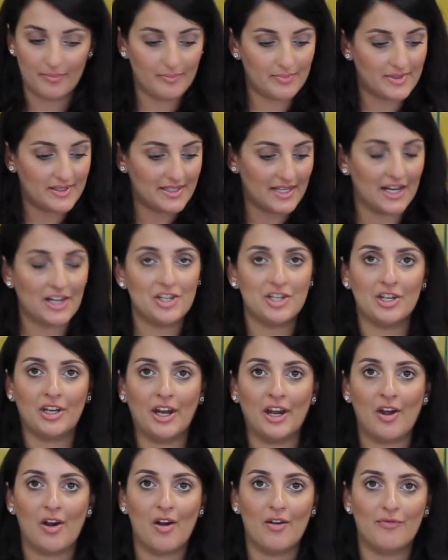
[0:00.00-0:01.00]

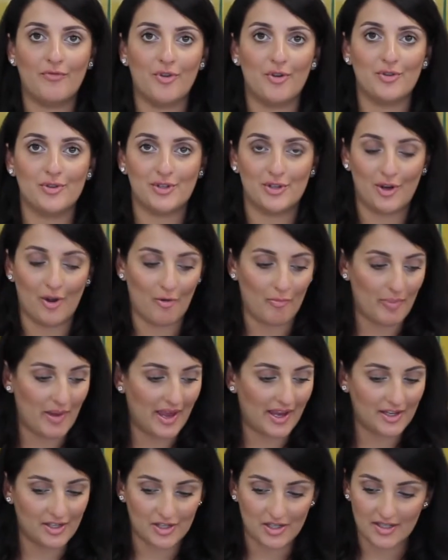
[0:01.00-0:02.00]
sectioning off those note
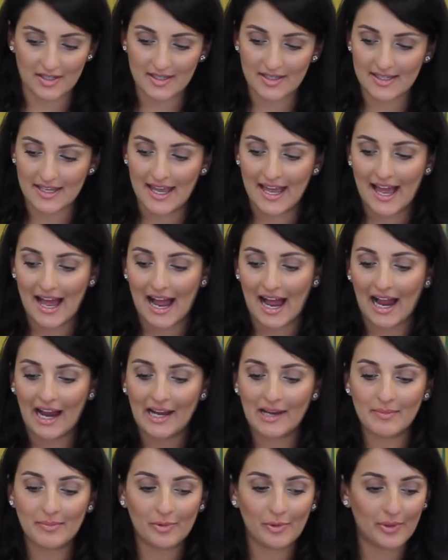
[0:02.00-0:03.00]
pages, I
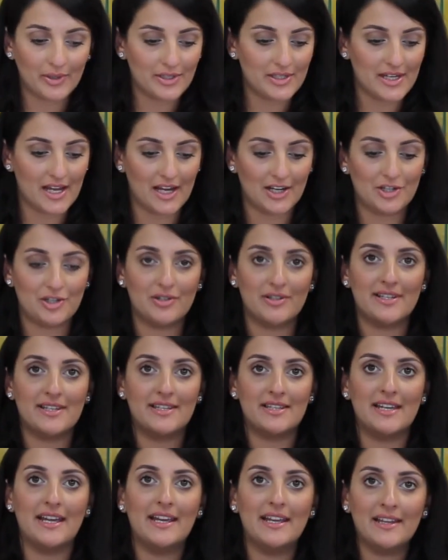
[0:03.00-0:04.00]
am going to actually
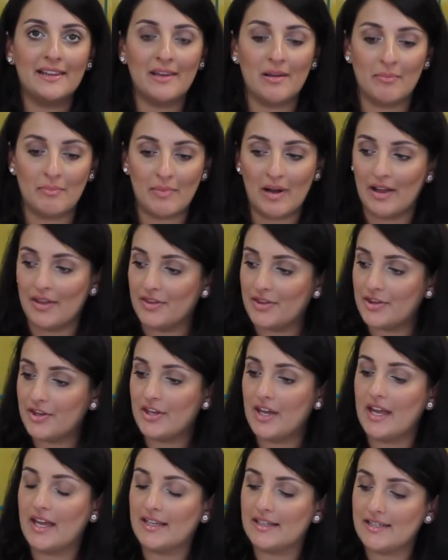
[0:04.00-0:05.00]
stay in the month
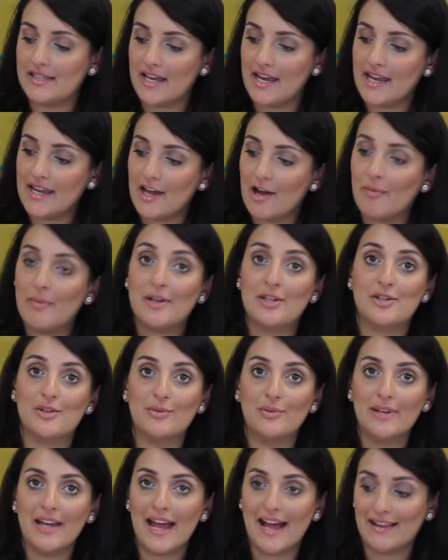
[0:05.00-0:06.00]
and take out my
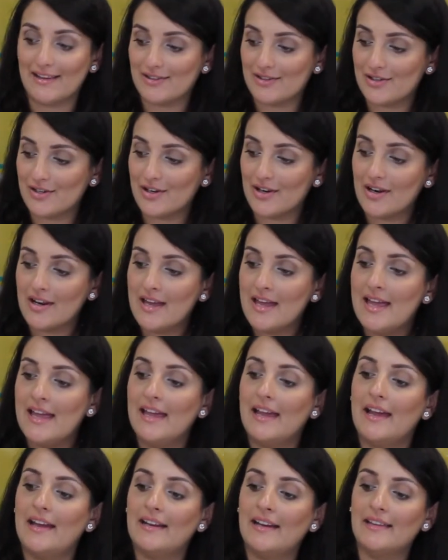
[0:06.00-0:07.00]
school calendar.
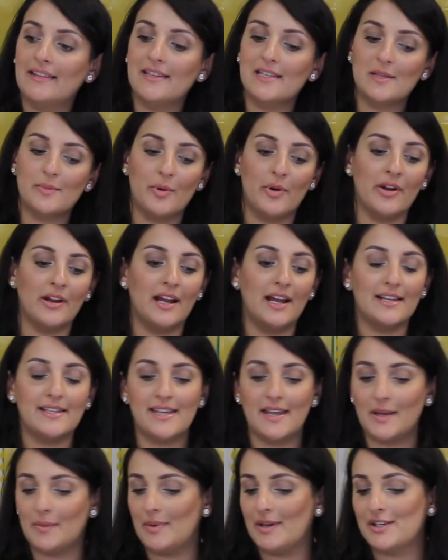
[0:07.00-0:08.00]
And at this point, I
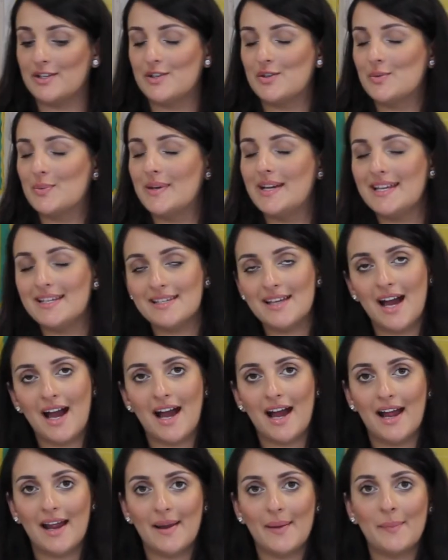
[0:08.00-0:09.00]
take my sweet
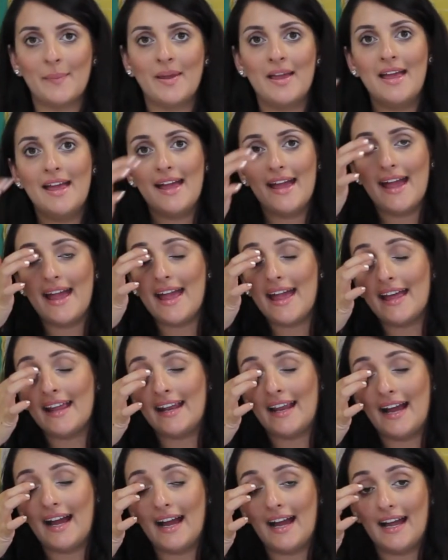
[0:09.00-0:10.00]
time
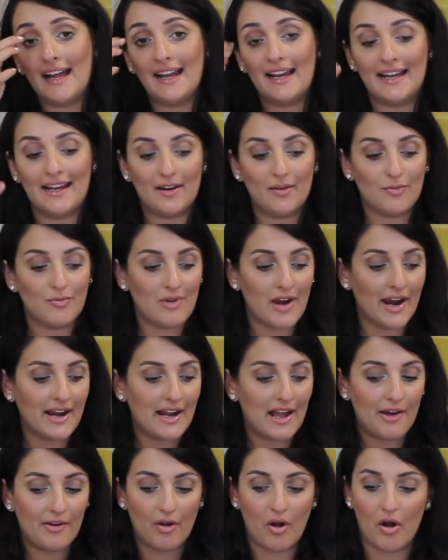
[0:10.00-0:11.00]
and I write
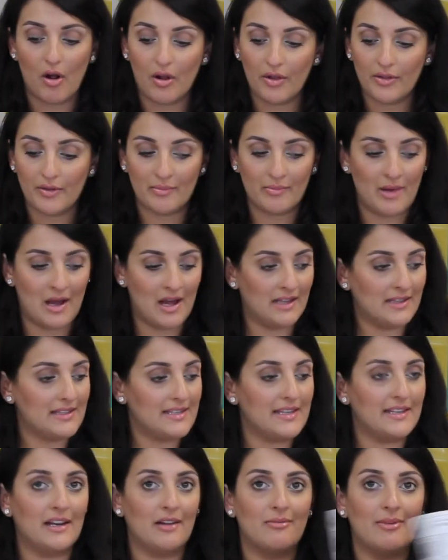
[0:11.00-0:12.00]
out all the months,
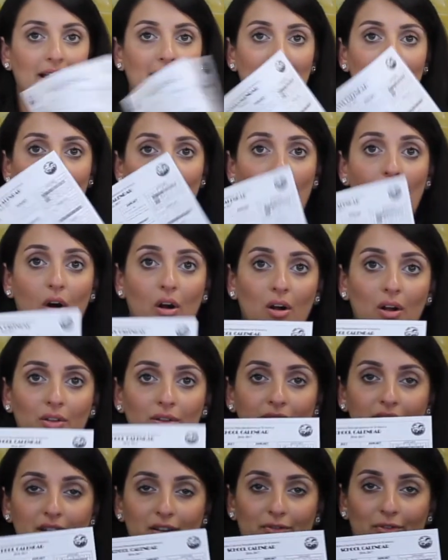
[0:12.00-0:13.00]
and I write out all
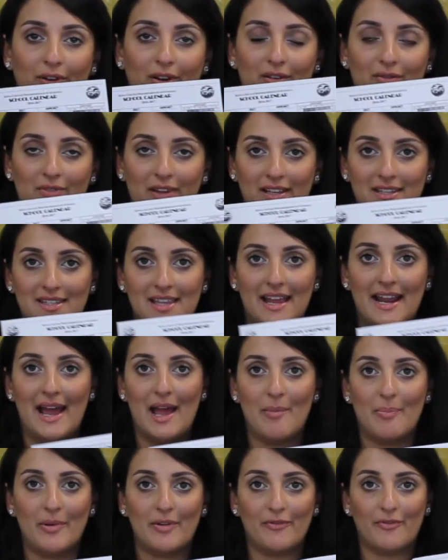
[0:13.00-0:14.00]
the different events that
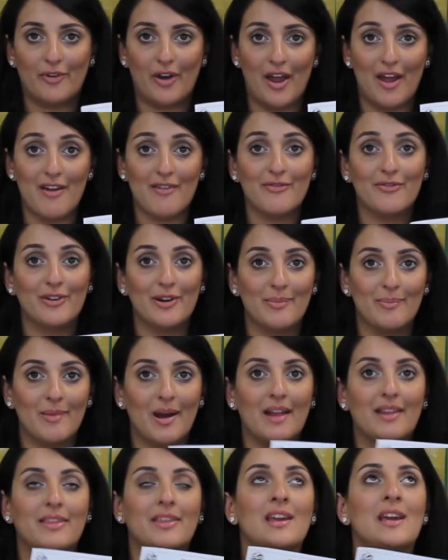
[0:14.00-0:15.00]
happen for every
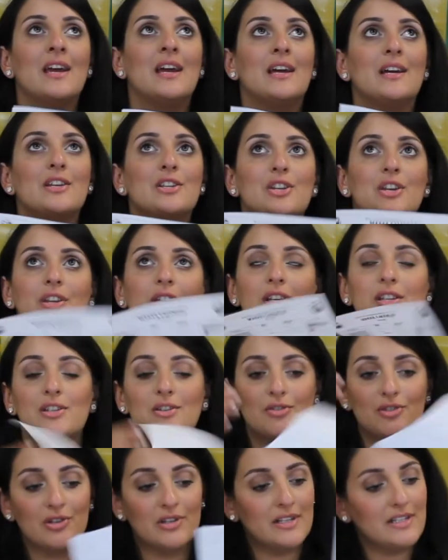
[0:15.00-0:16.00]
month. So this
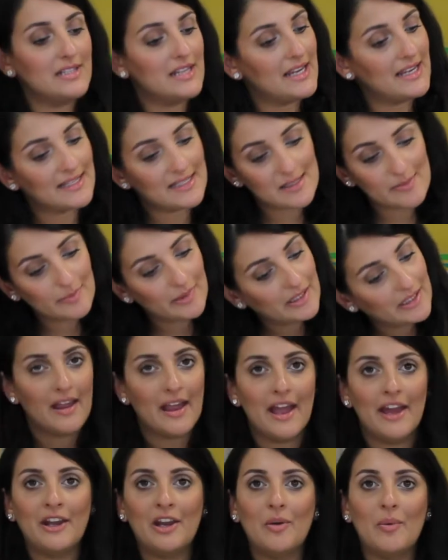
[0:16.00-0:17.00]
usually takes me
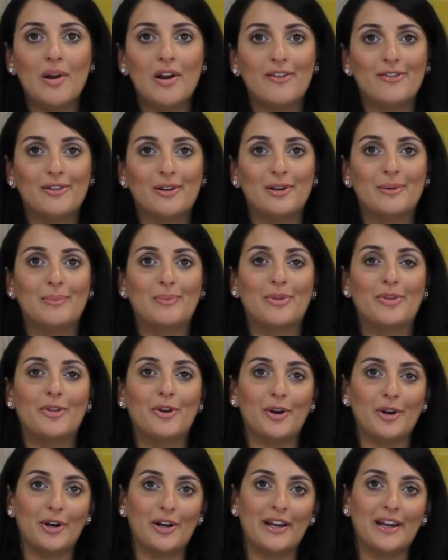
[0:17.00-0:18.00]
anywhere from
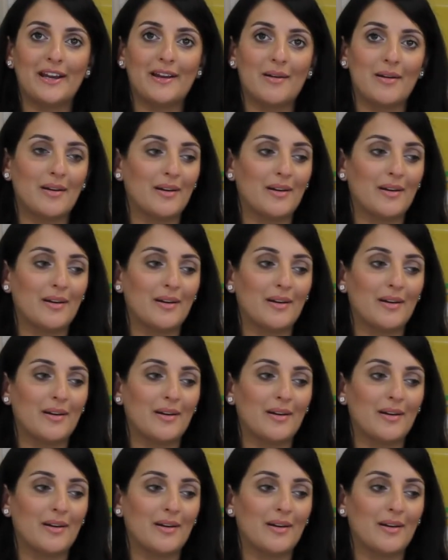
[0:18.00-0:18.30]
30